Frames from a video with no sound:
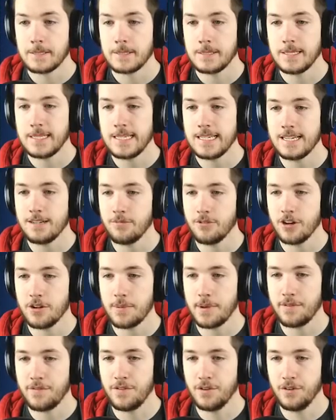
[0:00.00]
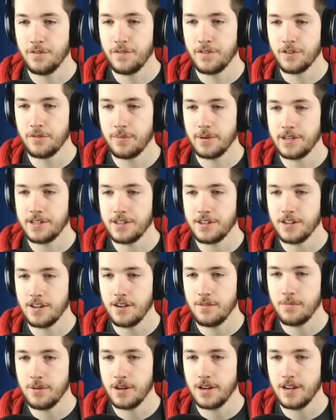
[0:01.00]
Yeah, worry about food for the winter.
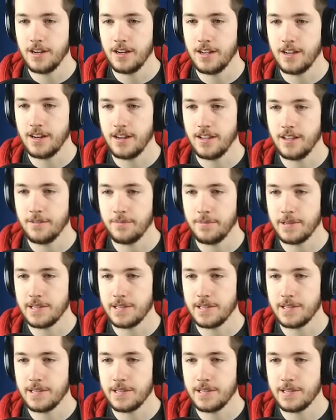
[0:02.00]
I'm working on it.